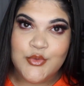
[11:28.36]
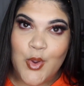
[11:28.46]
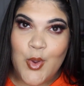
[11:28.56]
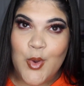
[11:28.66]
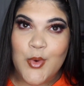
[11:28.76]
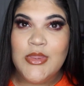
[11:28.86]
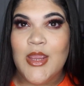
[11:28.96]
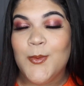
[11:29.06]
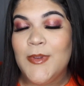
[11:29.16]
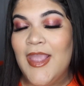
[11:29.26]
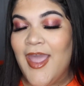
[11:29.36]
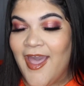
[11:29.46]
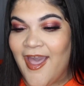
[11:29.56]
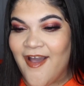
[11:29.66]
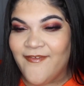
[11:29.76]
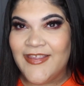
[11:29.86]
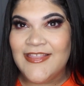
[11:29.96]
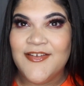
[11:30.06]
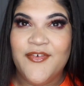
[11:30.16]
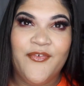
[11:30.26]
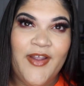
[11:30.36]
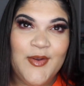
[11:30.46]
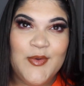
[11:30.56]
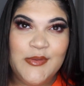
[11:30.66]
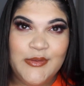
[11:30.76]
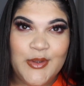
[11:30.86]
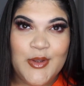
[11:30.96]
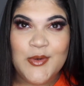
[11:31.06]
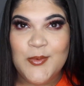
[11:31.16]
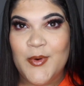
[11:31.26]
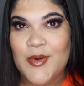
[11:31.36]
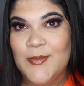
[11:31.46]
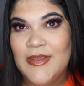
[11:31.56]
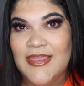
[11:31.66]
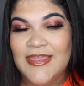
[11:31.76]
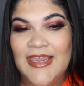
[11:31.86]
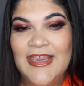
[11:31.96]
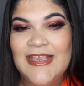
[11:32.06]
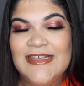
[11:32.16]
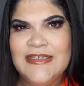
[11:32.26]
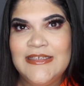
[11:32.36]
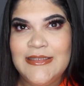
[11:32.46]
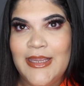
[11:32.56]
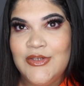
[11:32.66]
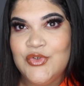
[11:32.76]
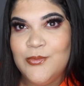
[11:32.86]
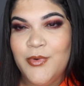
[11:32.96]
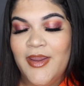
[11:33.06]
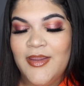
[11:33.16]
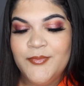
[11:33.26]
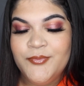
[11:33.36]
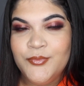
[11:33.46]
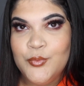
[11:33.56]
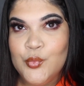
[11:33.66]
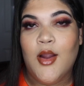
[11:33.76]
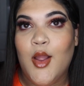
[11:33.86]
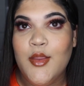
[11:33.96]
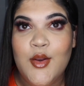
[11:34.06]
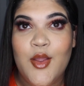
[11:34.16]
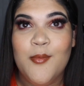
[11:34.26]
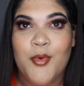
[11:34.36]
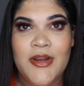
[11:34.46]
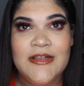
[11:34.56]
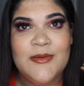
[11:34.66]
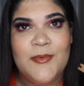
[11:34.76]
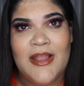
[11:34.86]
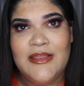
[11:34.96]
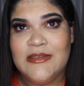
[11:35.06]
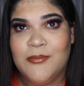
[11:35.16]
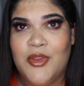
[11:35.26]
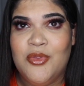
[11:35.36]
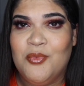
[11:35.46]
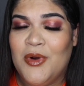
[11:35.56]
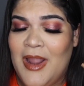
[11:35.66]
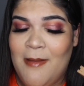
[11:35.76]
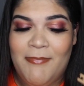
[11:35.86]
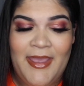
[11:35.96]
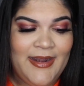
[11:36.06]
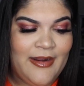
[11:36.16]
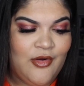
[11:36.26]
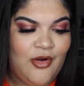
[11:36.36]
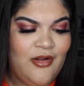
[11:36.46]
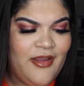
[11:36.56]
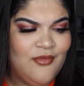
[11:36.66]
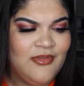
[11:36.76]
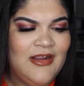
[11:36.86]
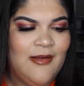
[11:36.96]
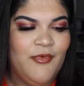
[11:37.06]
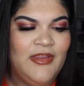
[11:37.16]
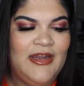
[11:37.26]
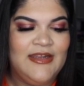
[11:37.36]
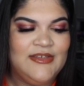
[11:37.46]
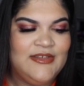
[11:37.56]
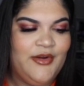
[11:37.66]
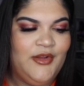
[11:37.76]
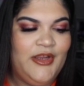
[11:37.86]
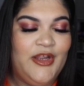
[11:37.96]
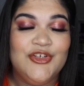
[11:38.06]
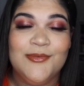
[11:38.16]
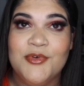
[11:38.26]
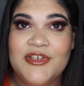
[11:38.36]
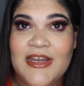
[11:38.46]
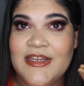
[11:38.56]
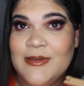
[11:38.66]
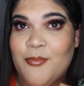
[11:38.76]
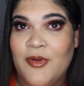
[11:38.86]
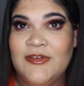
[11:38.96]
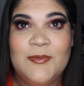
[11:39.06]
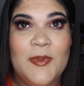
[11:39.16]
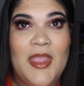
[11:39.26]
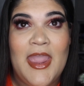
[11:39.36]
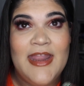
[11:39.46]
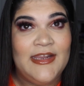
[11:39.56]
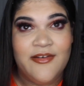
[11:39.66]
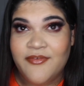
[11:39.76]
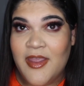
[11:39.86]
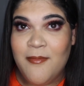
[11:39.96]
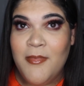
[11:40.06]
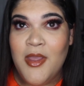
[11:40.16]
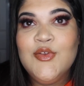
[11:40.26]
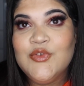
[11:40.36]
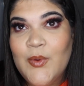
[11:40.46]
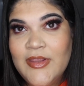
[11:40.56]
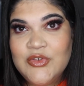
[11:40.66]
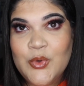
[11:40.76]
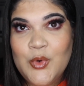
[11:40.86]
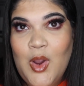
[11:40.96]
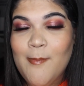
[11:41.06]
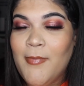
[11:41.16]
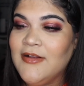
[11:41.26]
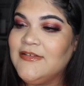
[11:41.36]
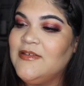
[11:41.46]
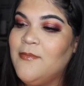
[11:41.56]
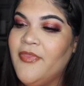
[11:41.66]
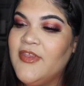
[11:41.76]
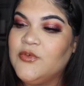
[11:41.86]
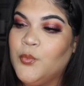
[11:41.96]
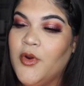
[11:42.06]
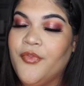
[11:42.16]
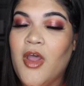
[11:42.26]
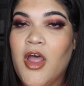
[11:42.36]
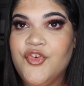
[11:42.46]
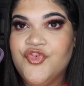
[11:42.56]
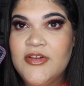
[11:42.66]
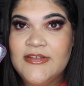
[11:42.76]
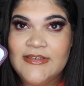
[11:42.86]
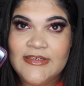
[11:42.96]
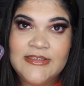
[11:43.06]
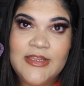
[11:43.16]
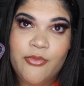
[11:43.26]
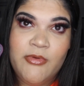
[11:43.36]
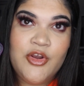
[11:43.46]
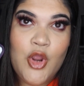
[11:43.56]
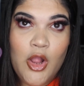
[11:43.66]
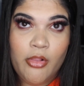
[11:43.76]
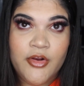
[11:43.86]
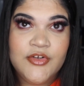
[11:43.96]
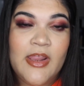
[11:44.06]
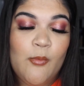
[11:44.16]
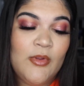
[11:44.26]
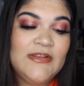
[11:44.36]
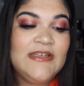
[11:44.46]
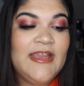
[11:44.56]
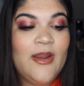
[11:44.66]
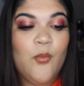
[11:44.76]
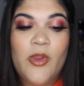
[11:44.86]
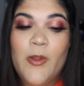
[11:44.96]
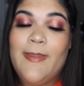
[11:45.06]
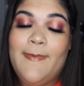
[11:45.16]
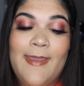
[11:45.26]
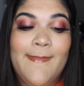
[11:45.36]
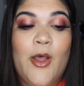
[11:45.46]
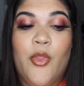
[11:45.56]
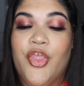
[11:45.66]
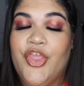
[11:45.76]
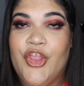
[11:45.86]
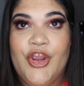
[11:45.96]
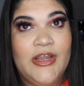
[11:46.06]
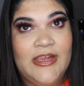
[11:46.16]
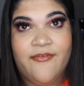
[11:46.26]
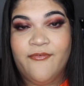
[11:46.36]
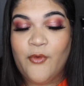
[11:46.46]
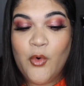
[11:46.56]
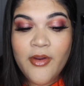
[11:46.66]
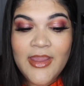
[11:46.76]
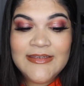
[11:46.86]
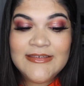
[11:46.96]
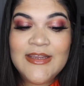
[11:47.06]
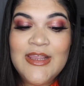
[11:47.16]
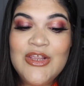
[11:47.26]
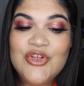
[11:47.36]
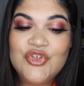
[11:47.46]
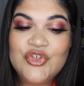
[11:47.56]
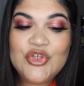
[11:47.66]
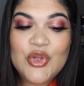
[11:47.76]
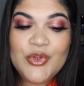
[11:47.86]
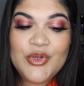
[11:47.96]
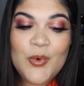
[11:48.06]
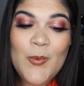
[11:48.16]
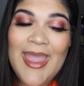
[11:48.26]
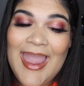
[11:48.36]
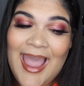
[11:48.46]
So there we have it, the final look. What do we think? Is this light too bright? All in all, the products that we got this month were not bad at all. I don't think I'm really necessarily 100% disappointed with any of them. So in total, our box this month is worth $163, and once again, we only pay about $30 for it. So you know what?